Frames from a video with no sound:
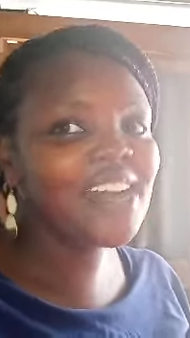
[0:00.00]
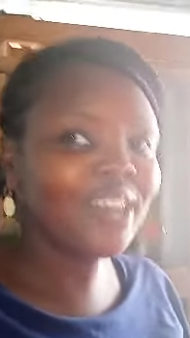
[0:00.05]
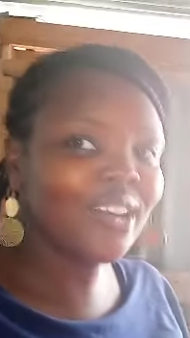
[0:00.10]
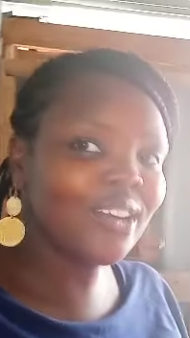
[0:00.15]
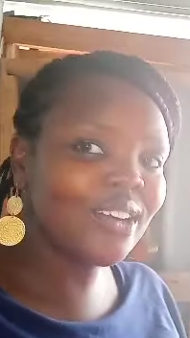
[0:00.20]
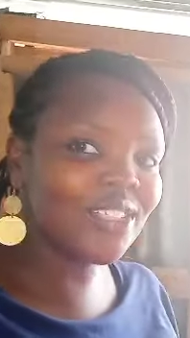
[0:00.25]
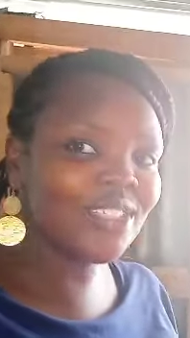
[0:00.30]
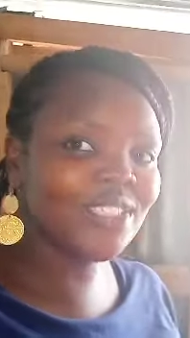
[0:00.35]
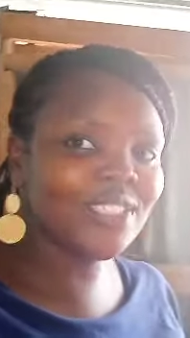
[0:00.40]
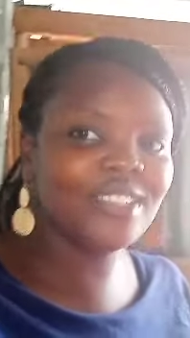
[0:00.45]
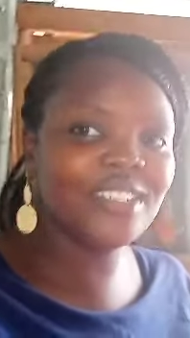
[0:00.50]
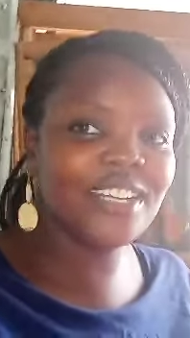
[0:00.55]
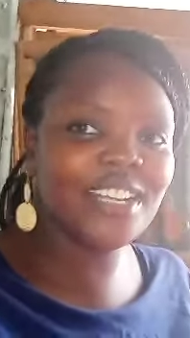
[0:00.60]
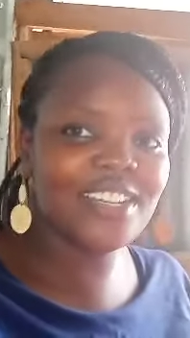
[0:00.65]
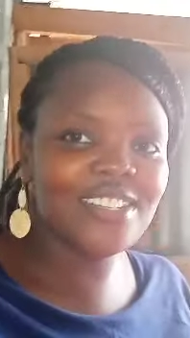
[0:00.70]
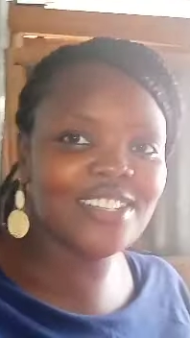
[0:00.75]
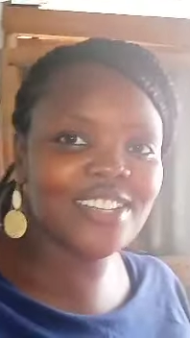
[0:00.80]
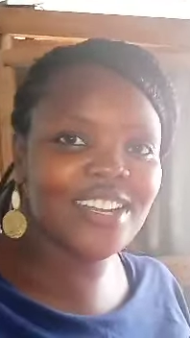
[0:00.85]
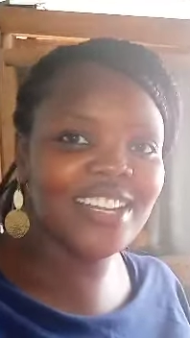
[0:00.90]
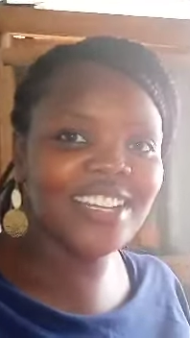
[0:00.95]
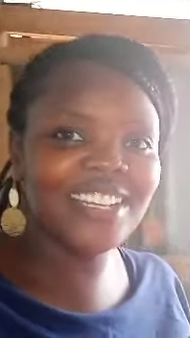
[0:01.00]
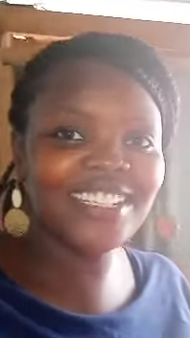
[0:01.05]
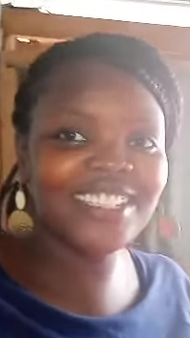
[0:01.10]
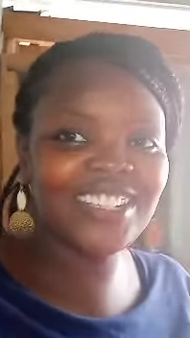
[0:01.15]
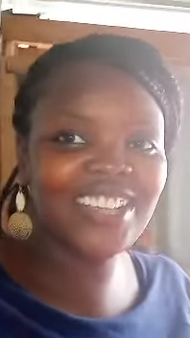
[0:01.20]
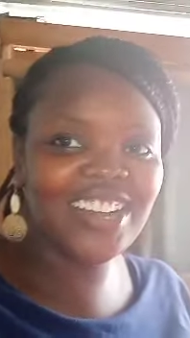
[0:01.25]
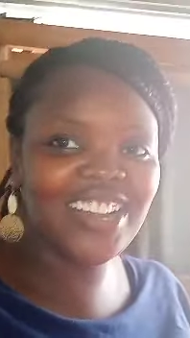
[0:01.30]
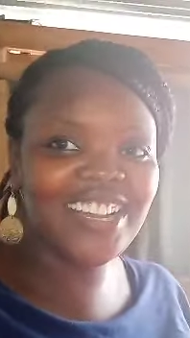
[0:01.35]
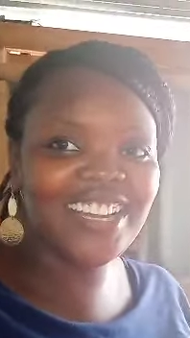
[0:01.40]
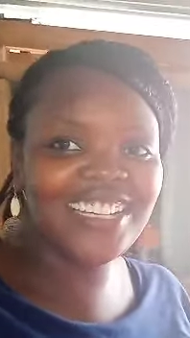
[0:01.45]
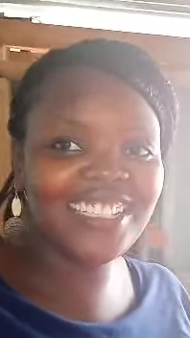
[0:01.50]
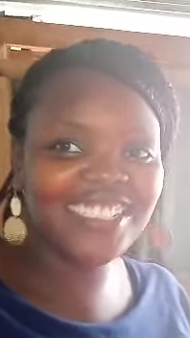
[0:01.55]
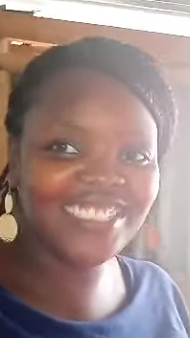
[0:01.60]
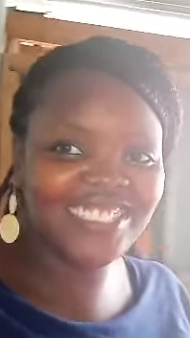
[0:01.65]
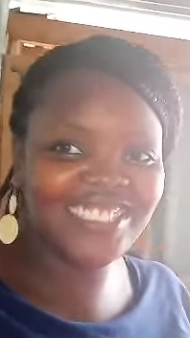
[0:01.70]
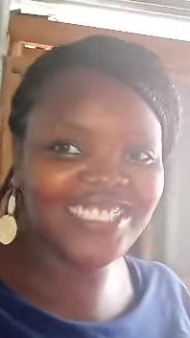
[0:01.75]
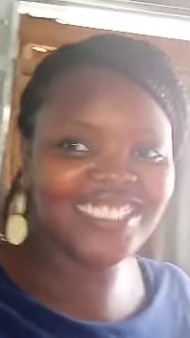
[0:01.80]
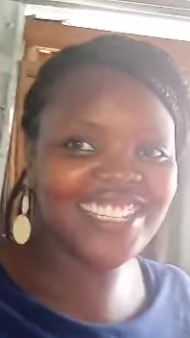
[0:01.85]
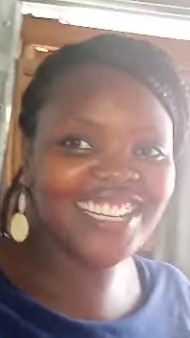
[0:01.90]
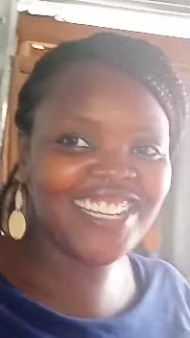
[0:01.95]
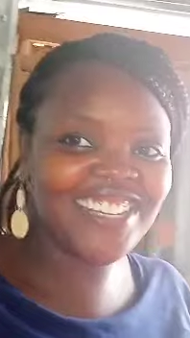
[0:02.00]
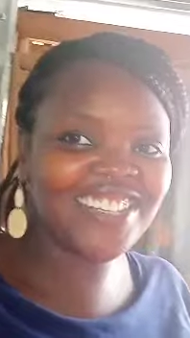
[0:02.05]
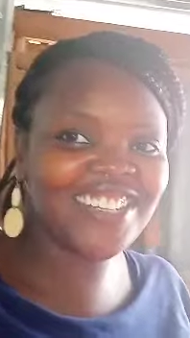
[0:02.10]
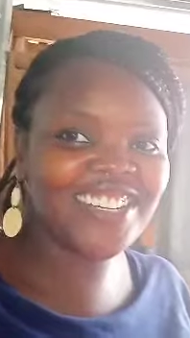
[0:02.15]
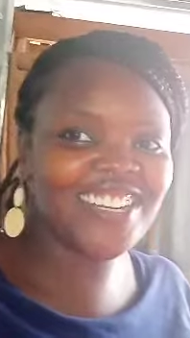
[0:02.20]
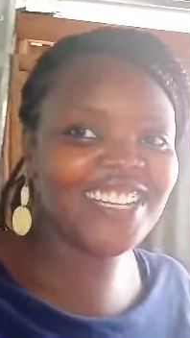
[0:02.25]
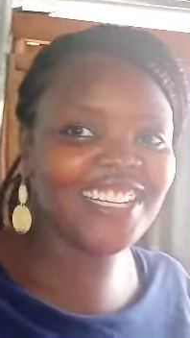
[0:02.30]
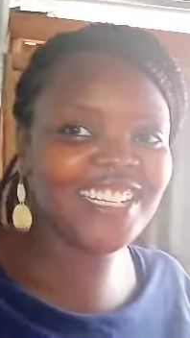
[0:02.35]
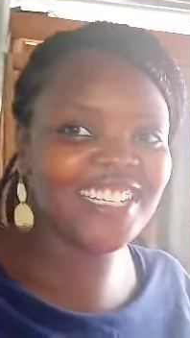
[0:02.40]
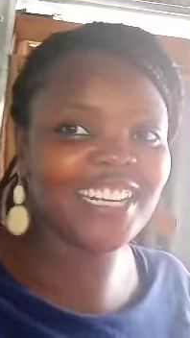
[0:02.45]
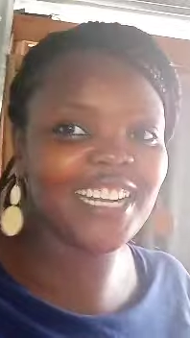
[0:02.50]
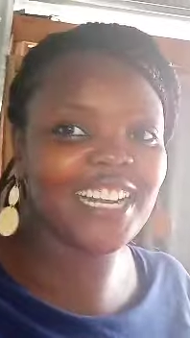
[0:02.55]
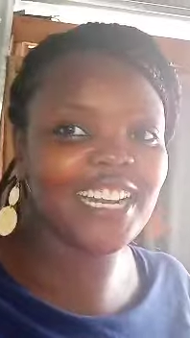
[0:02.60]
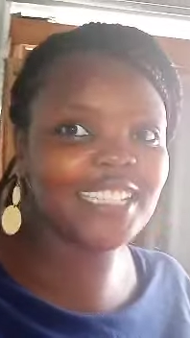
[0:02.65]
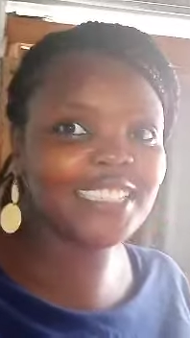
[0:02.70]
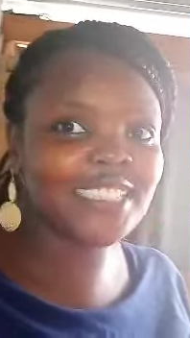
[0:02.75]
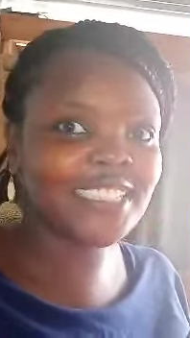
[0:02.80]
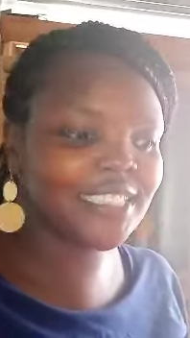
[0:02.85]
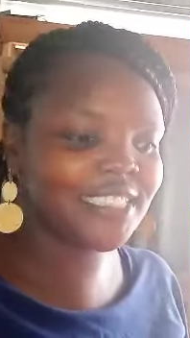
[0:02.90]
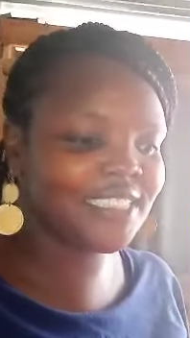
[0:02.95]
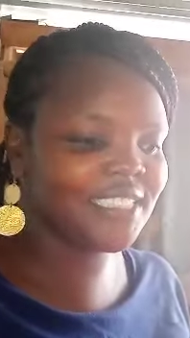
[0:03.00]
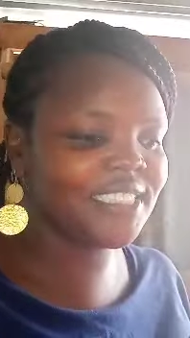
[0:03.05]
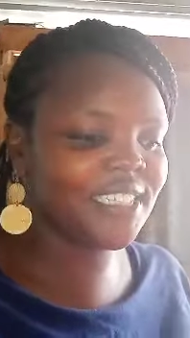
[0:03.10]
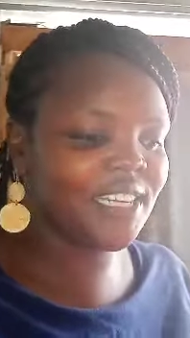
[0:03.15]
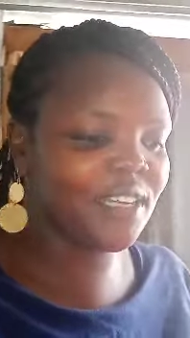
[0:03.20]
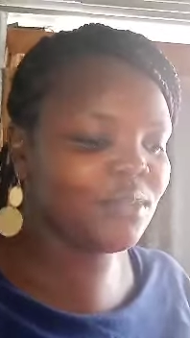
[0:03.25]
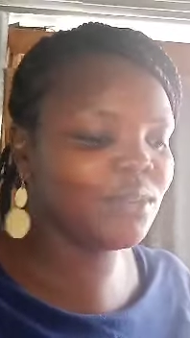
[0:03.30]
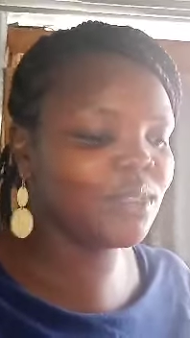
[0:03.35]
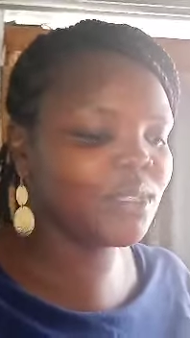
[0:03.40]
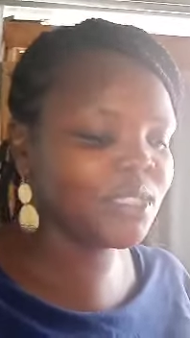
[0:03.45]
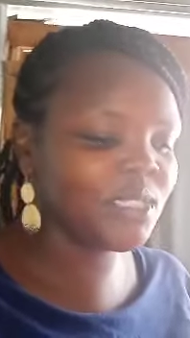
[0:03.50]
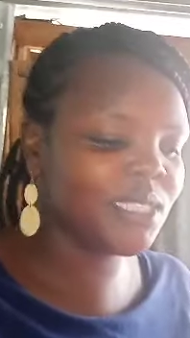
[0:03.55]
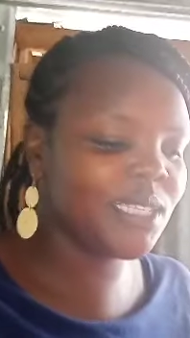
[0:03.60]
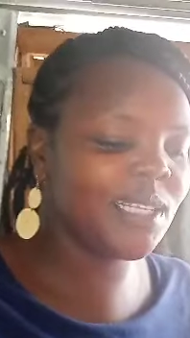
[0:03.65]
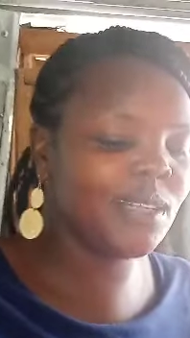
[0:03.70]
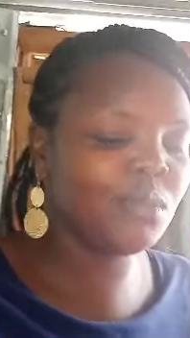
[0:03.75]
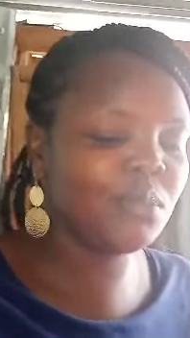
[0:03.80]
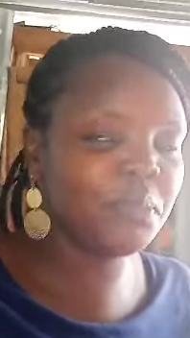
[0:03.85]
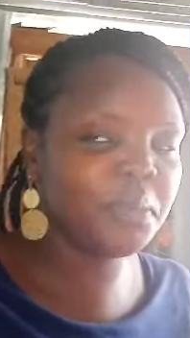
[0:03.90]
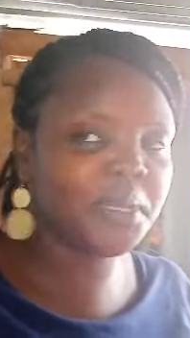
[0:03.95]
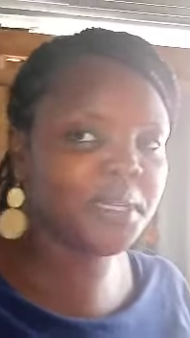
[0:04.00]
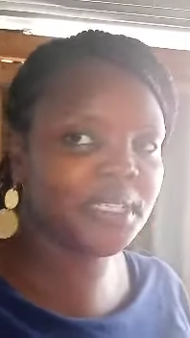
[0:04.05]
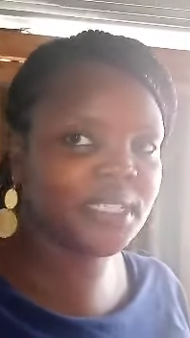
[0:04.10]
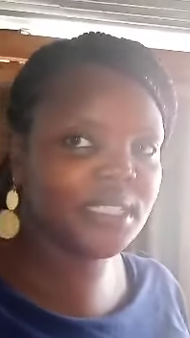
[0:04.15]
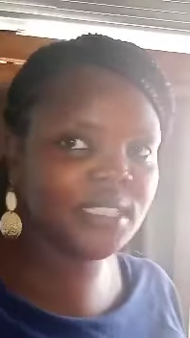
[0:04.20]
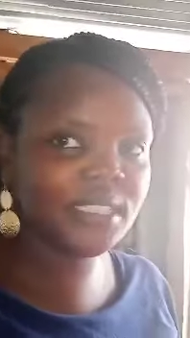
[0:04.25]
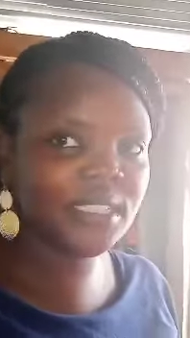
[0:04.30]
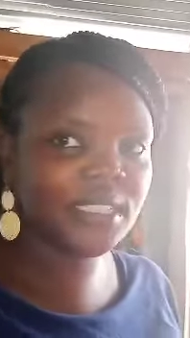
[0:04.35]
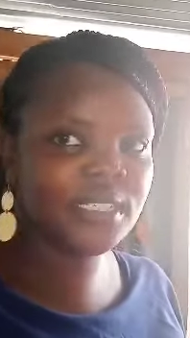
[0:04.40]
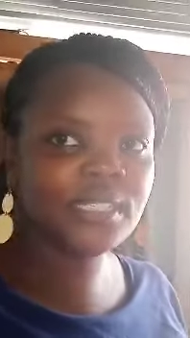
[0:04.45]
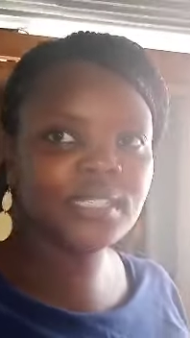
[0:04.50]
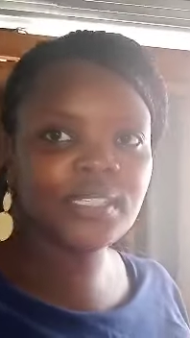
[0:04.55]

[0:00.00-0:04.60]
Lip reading: oh, you should enroll in college, you should enroll in classes. Time will still pass.